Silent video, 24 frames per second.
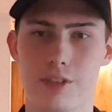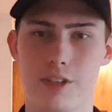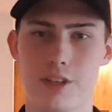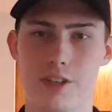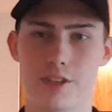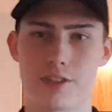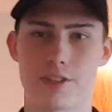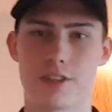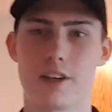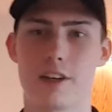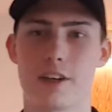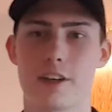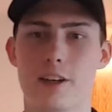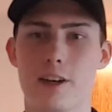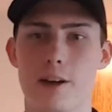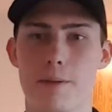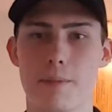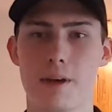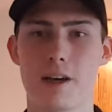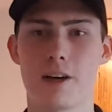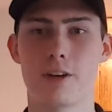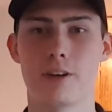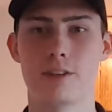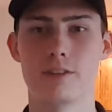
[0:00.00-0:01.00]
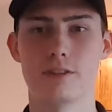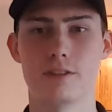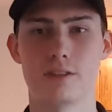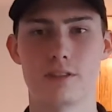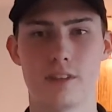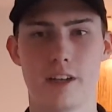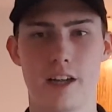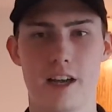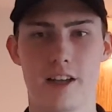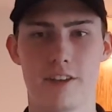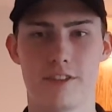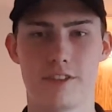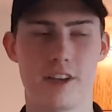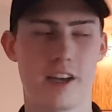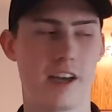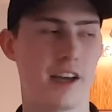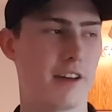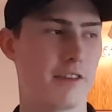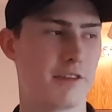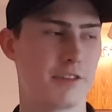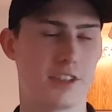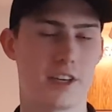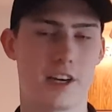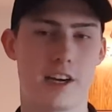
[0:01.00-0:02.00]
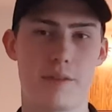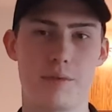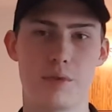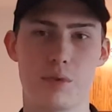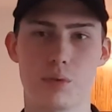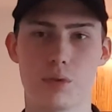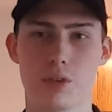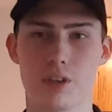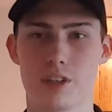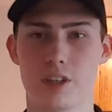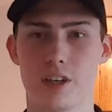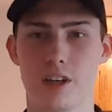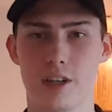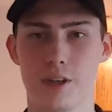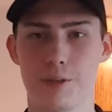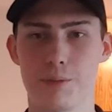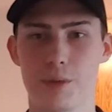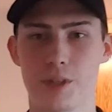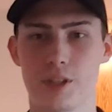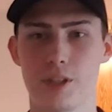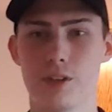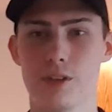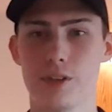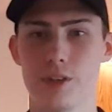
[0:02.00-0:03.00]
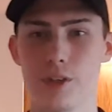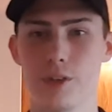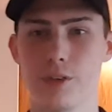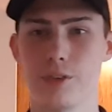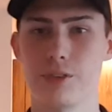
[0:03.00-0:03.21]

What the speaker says: They just kind of come out as I have time to work on Mecono.